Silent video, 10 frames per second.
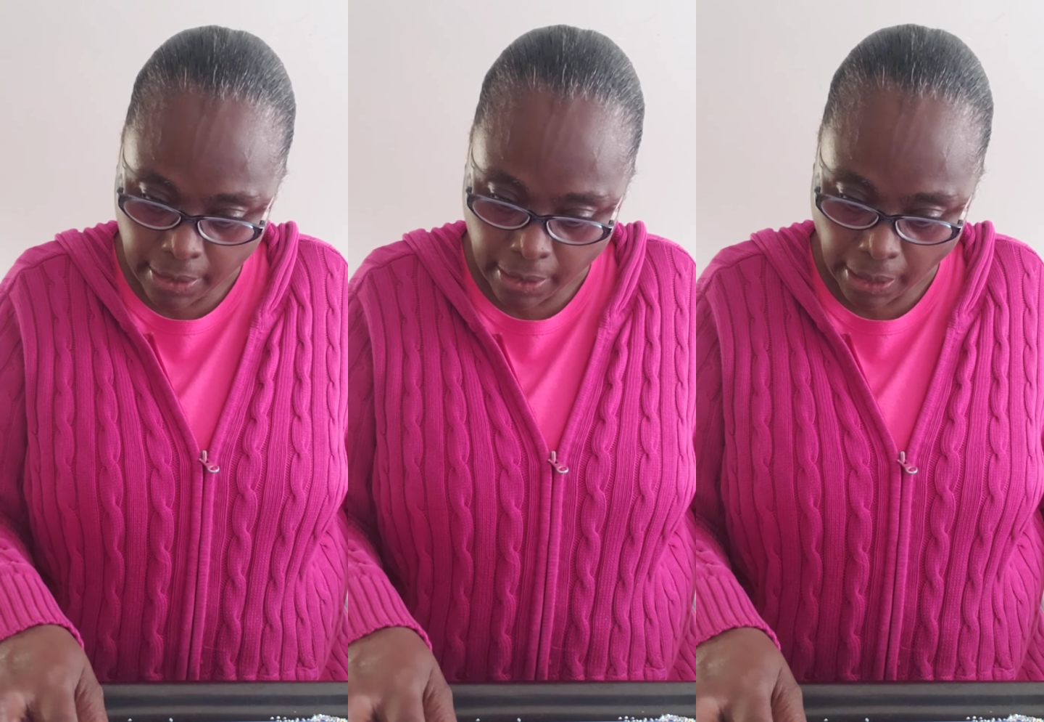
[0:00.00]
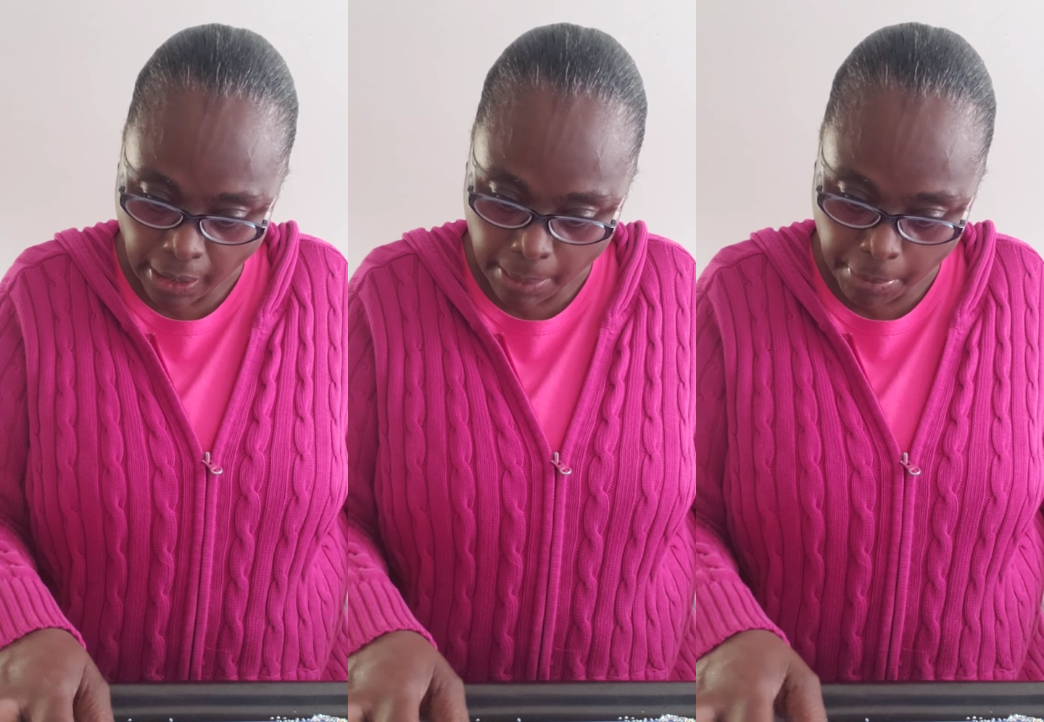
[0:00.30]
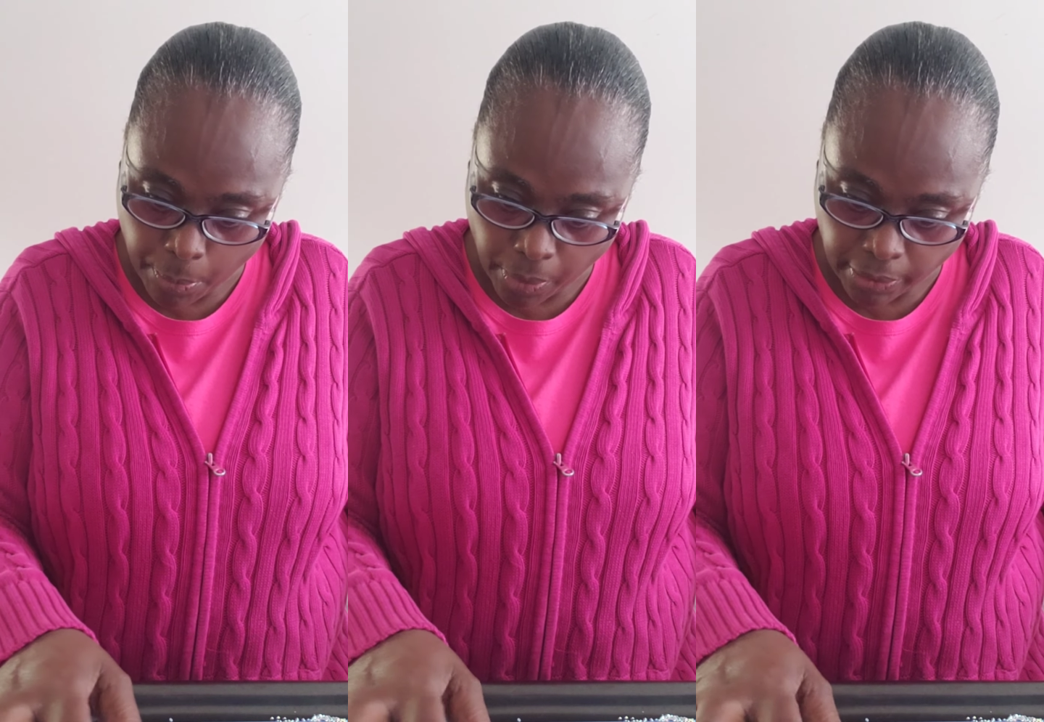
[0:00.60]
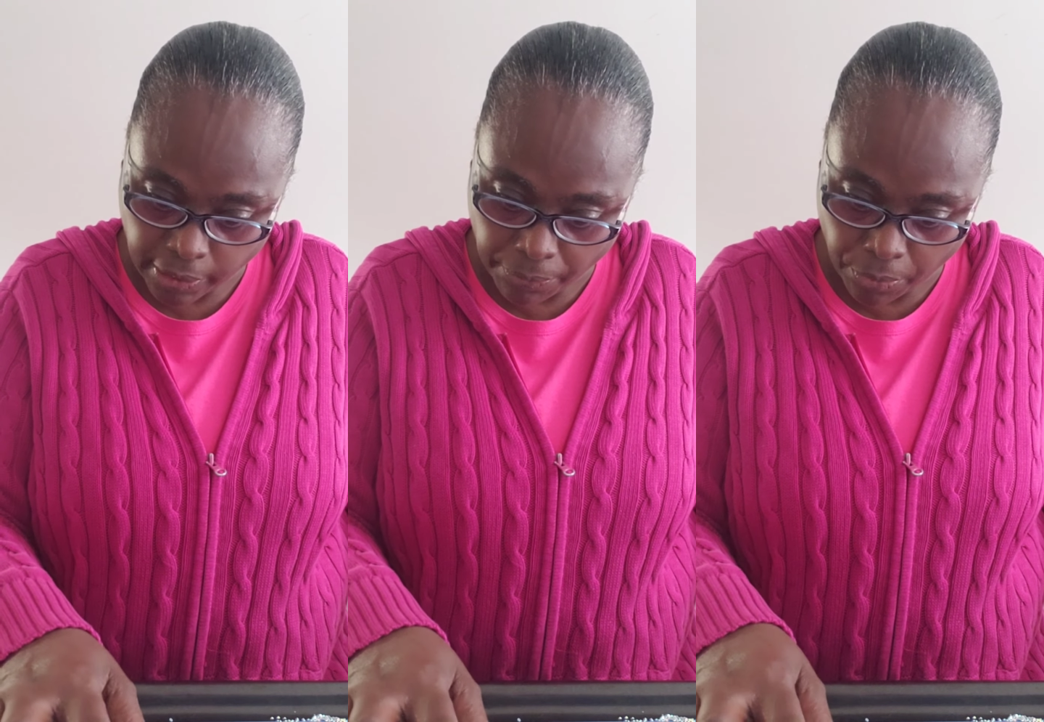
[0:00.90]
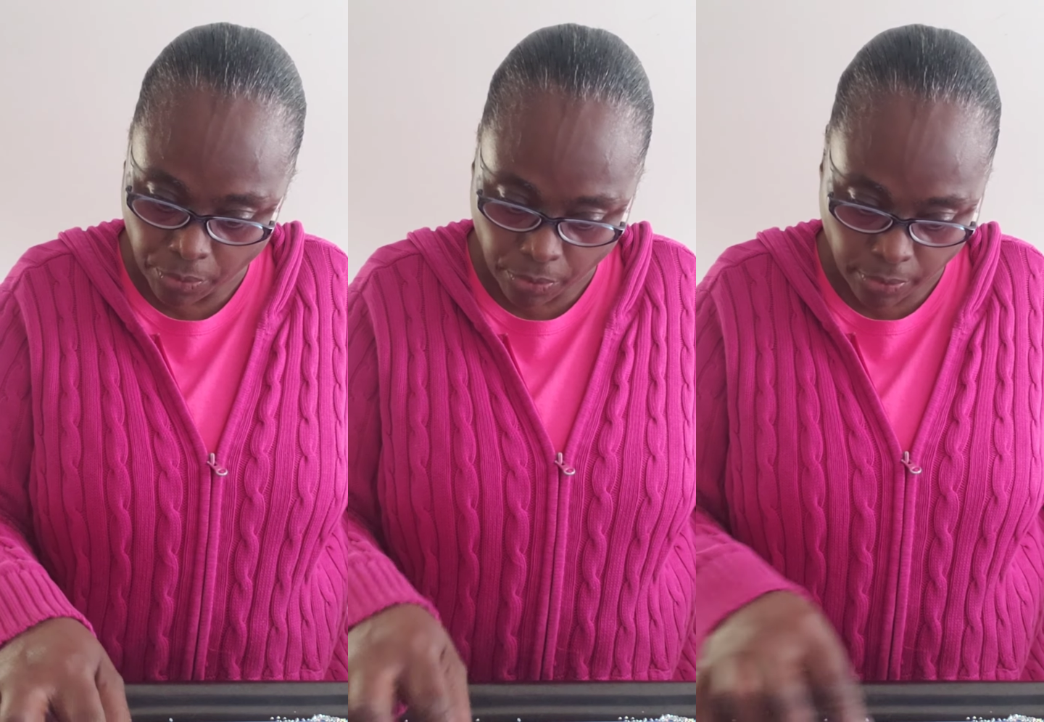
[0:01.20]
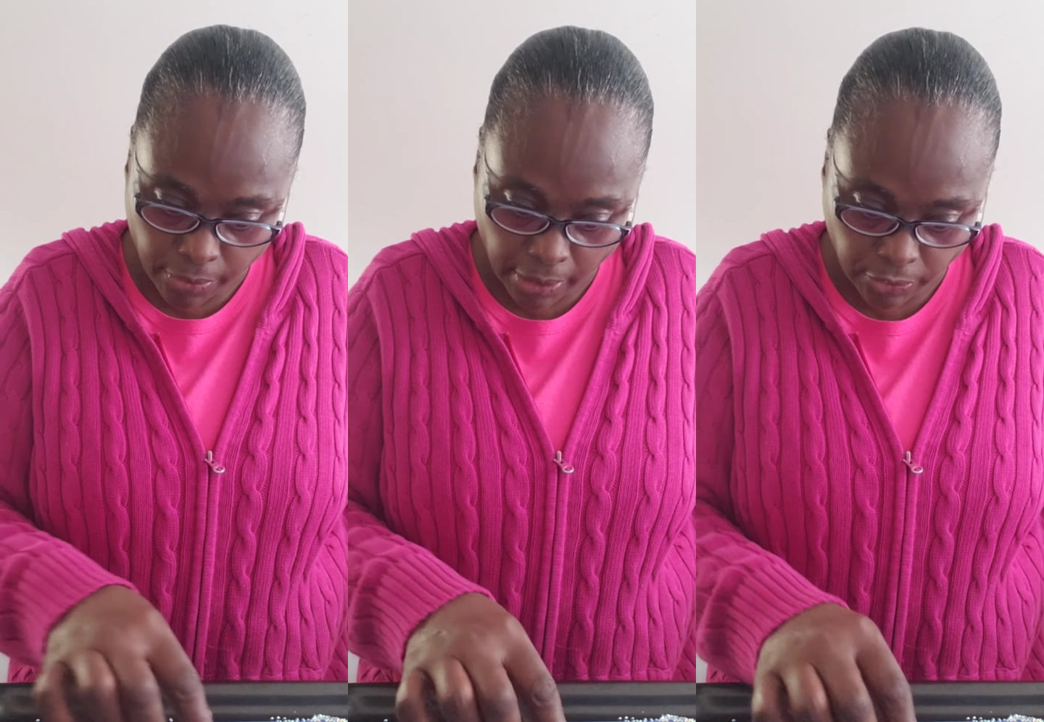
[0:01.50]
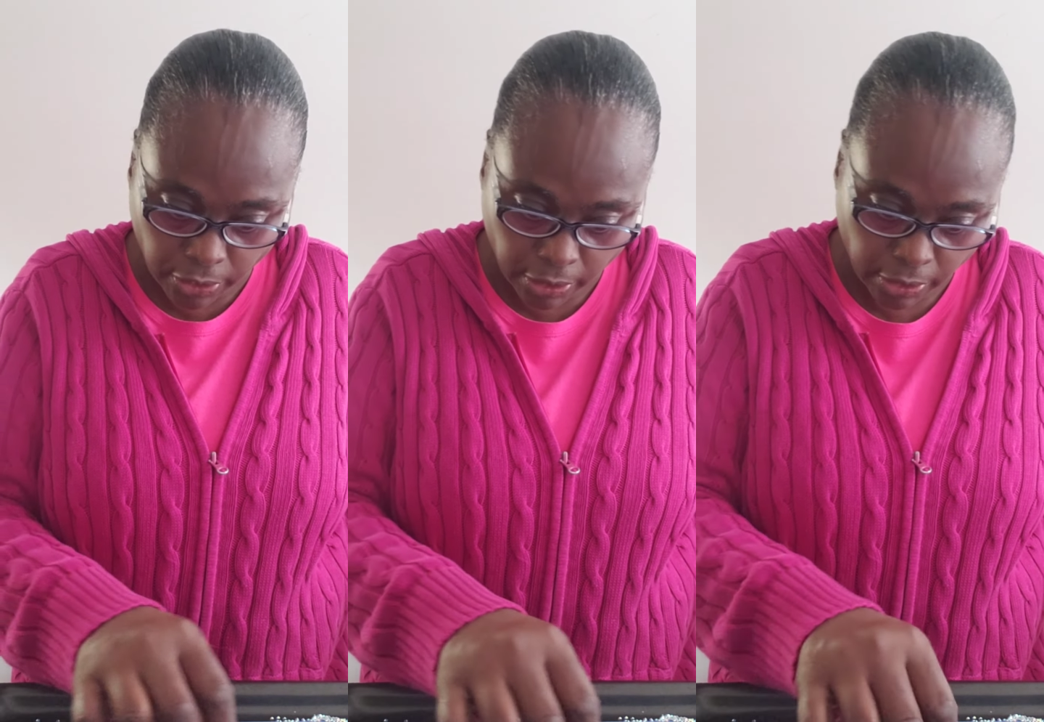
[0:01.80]
The AB ones give you
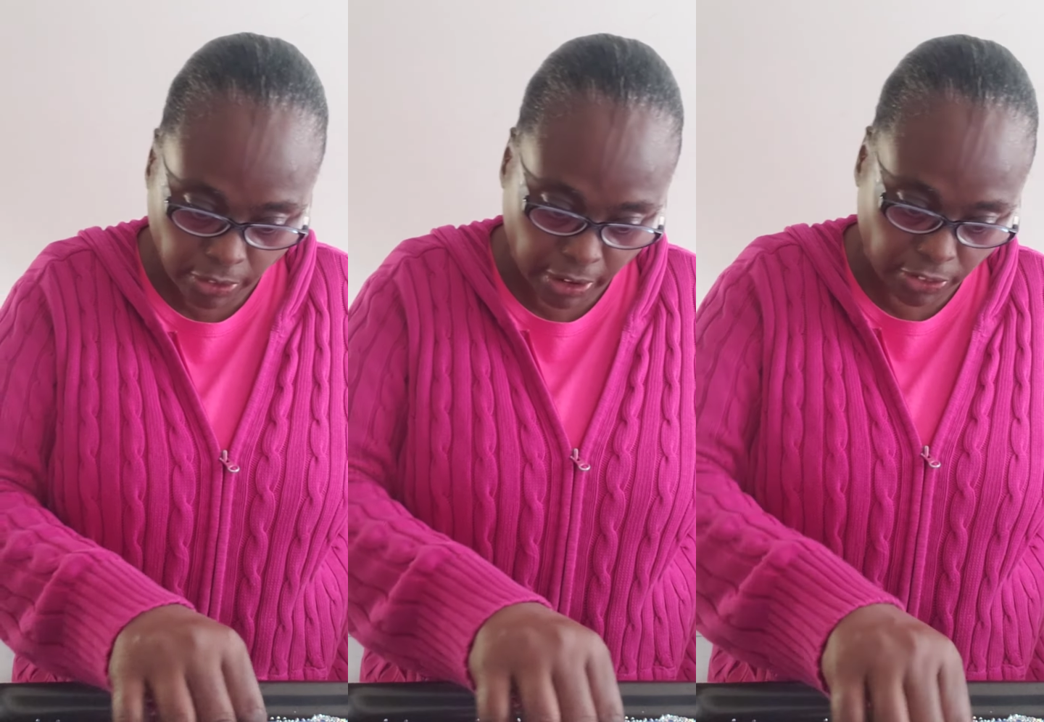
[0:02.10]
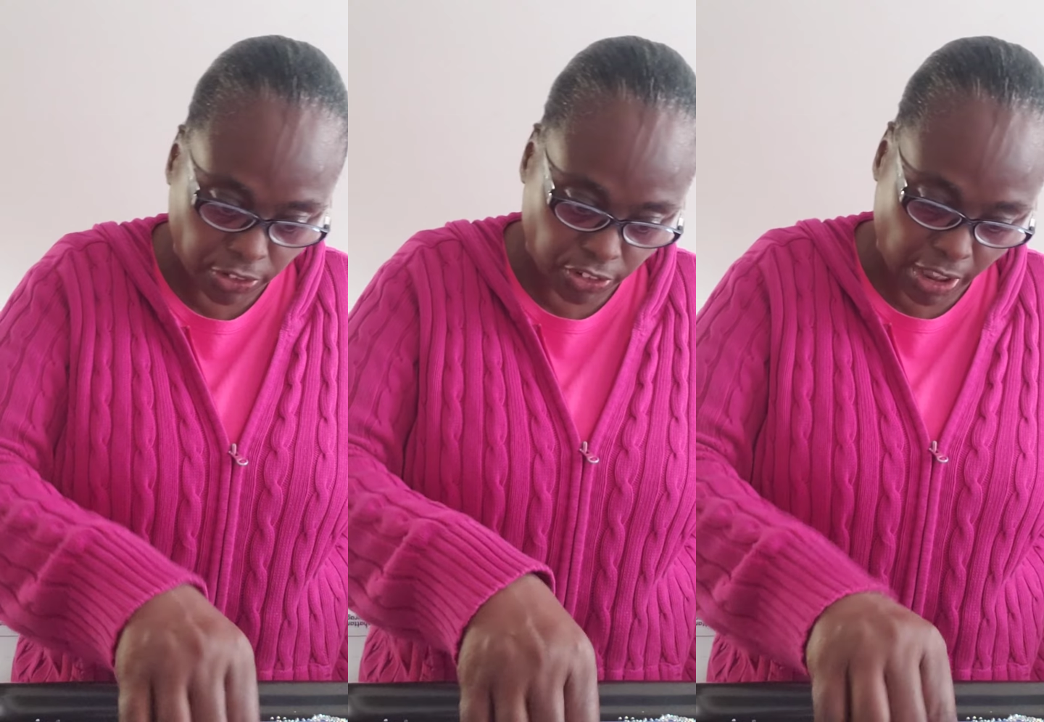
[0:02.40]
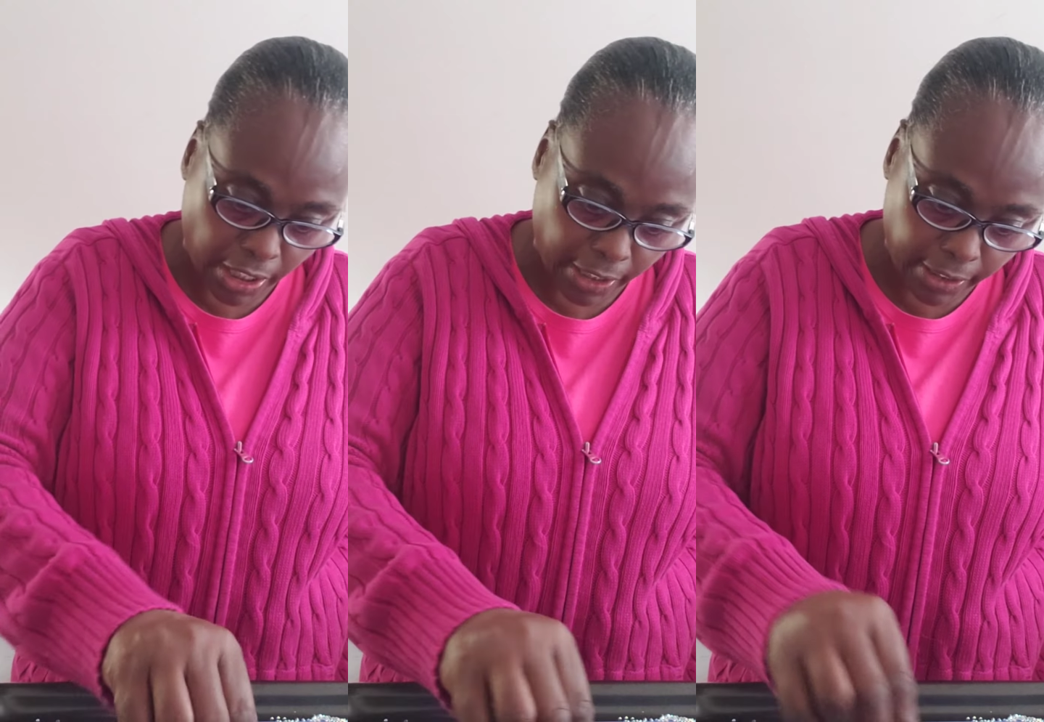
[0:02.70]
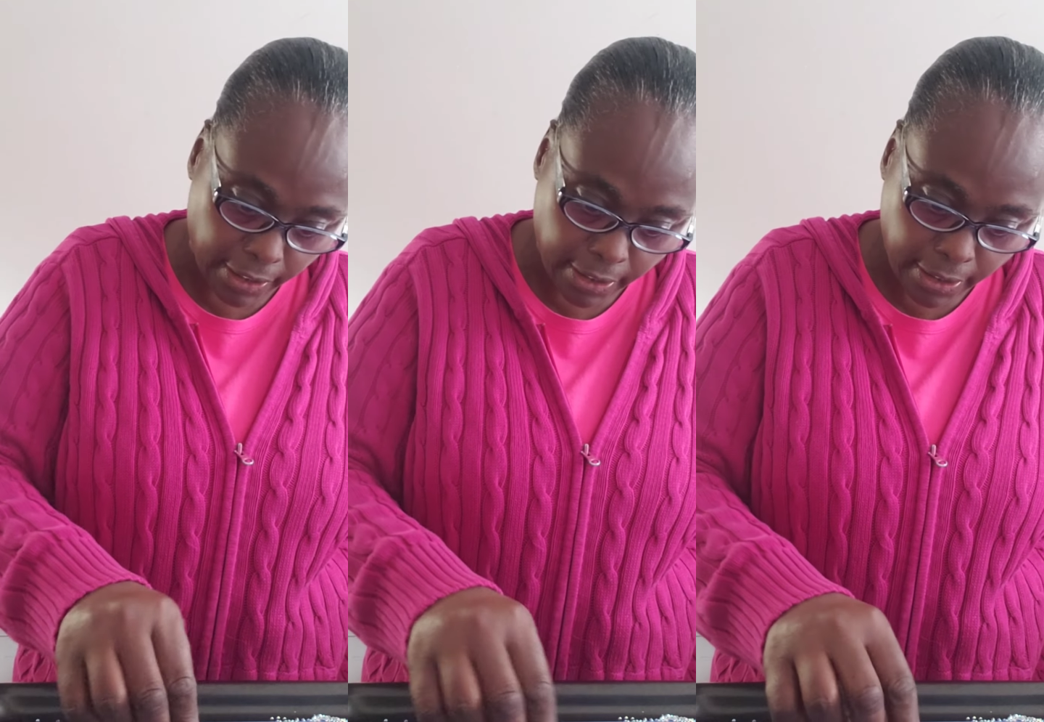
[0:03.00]
such a shine,